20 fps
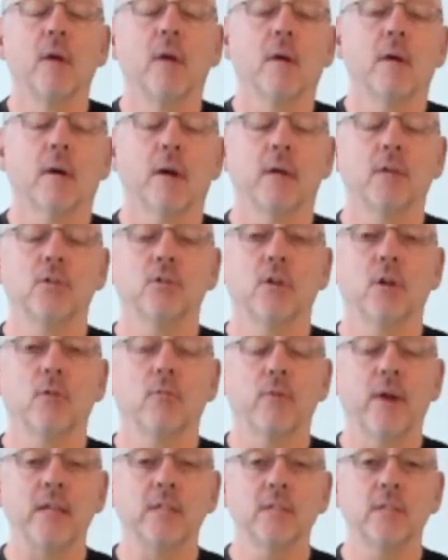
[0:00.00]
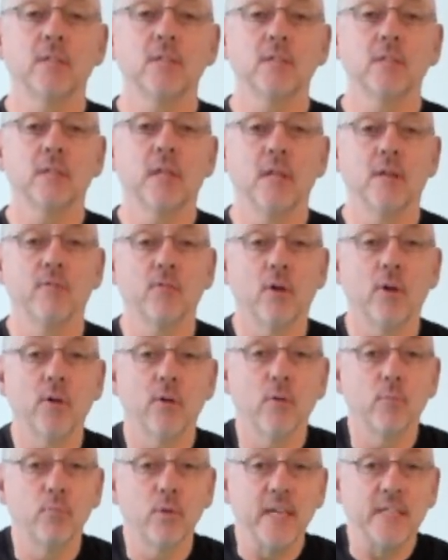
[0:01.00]
Right, so you've got your rectus, then you've got
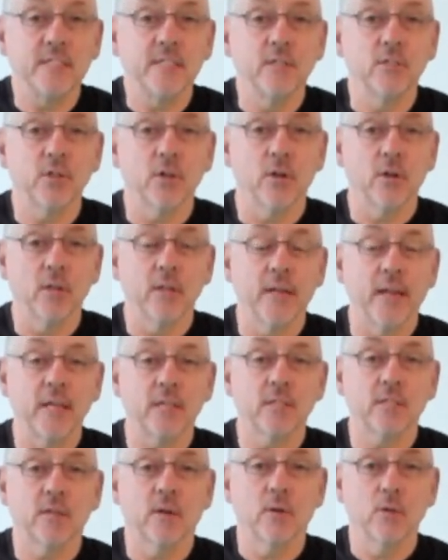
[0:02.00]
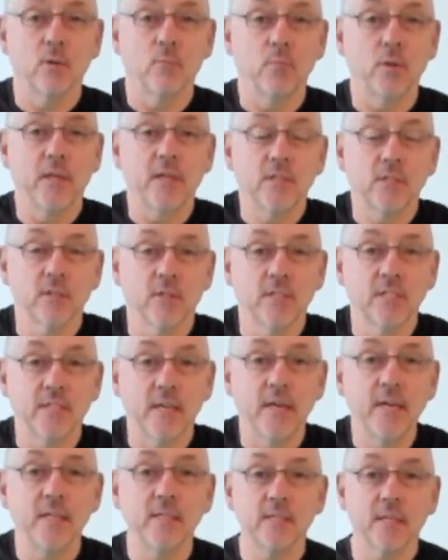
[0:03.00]
your obliques, internal and external obliques on the
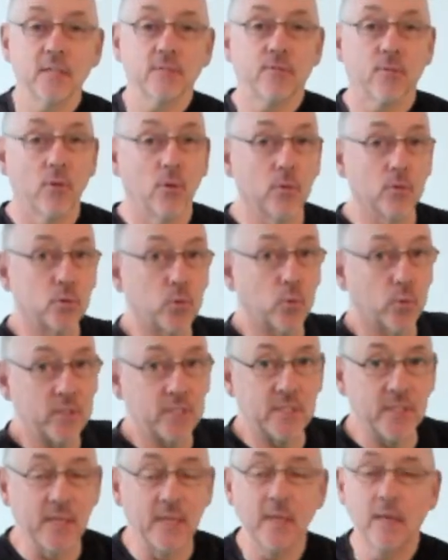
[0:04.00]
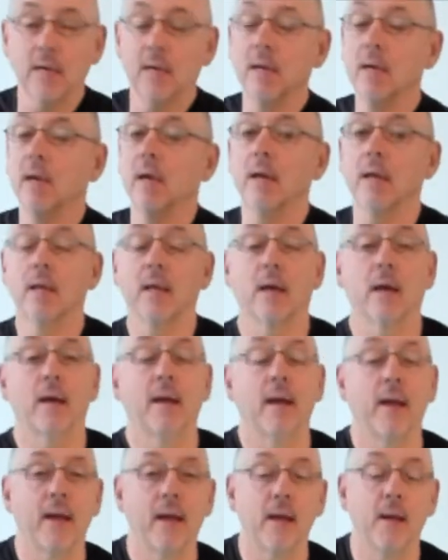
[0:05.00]
sides. That's for all the twisting.
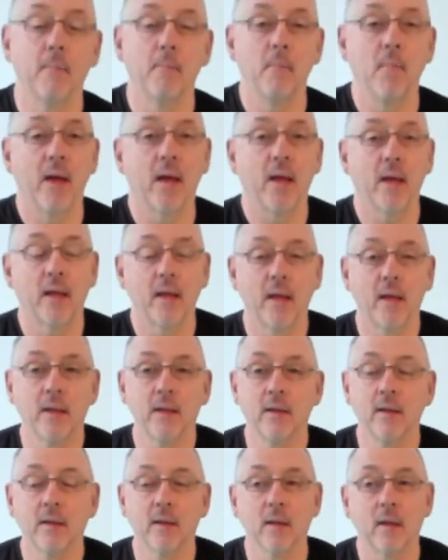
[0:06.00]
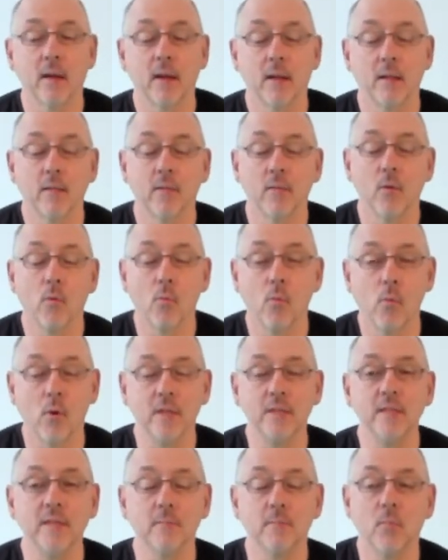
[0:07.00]
Yeah, um, and uh, the
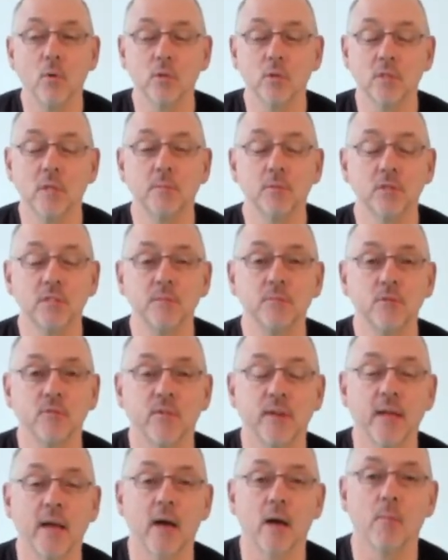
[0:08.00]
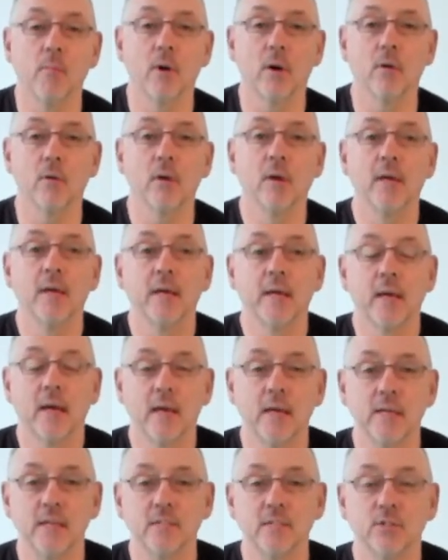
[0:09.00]
one that most people seem to forget about
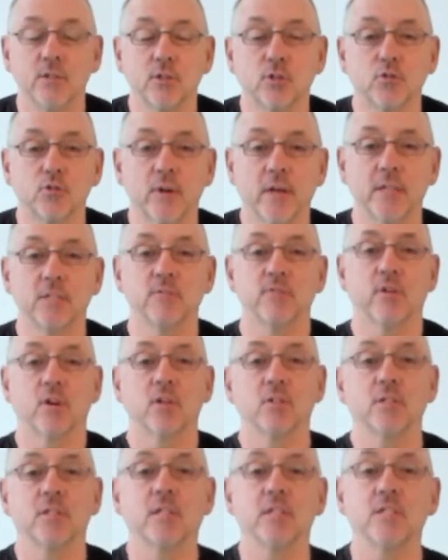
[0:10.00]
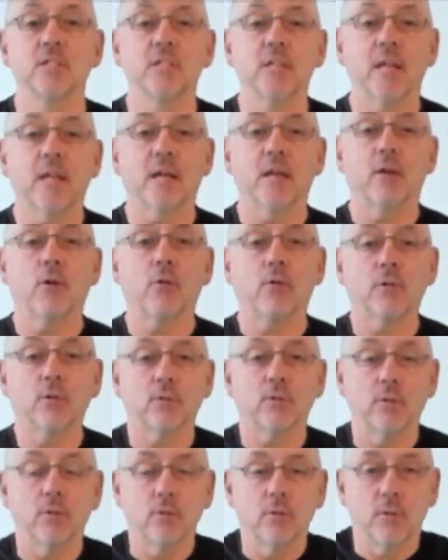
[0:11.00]
uh, is the transverse, and this is like a
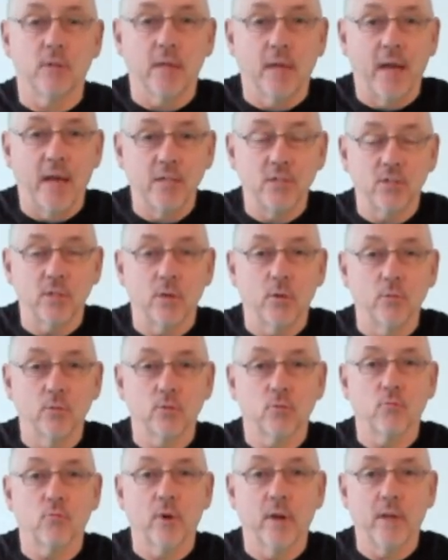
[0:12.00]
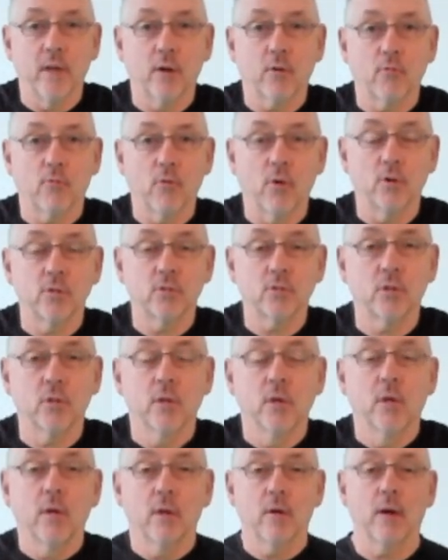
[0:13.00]
girdle that actually goes right across
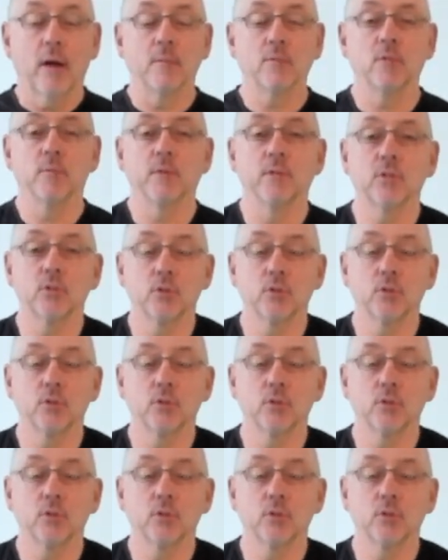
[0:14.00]
your abdomen.